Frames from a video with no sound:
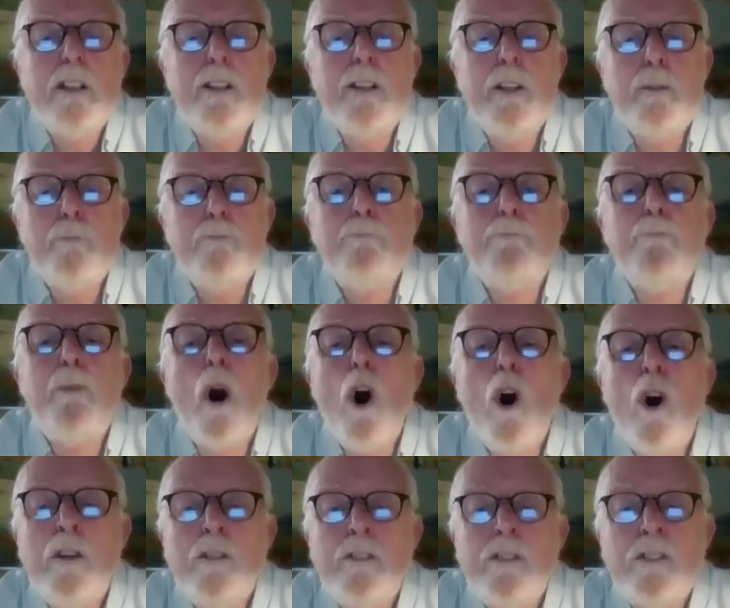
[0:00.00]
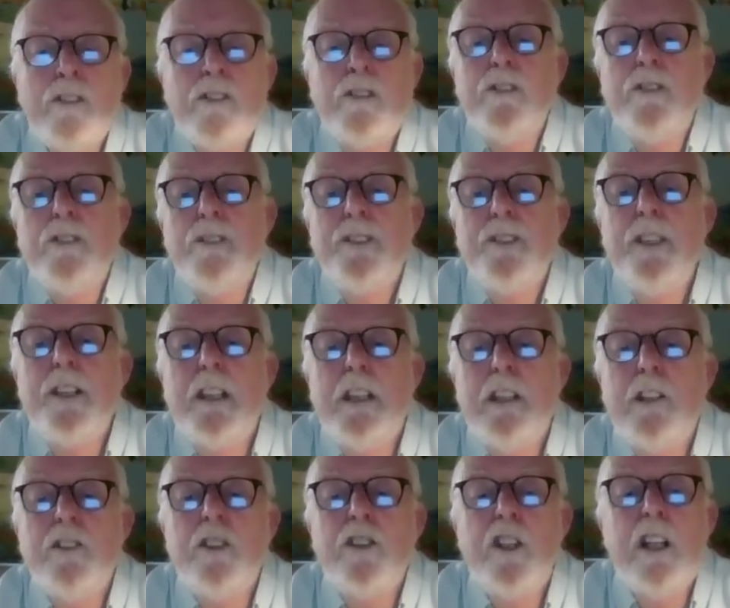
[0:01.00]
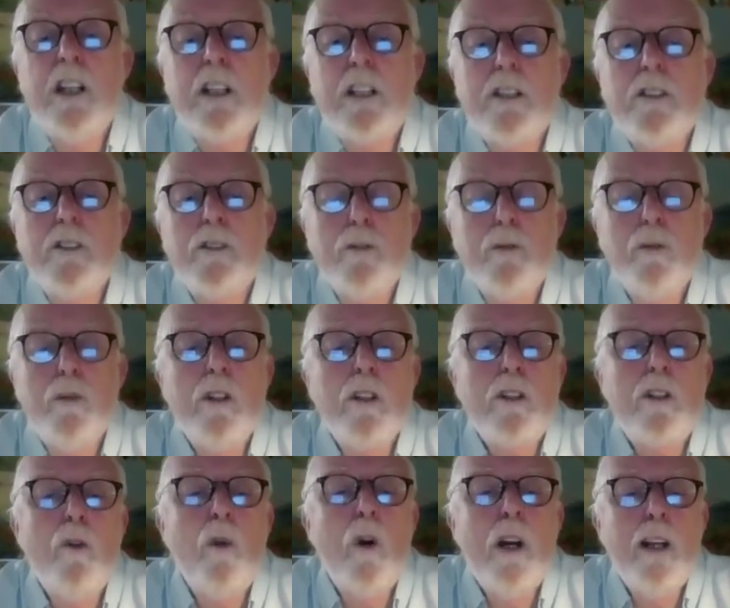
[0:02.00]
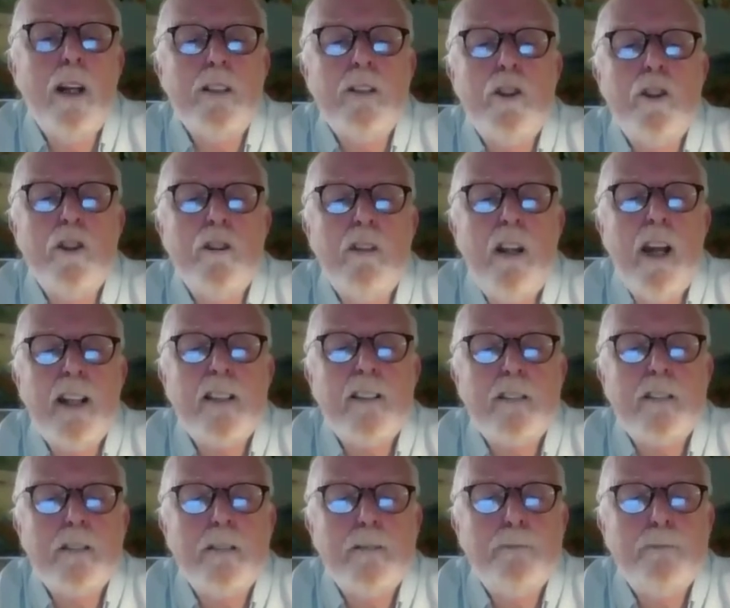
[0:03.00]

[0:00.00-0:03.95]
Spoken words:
the bonds that the undertakers were required to erect.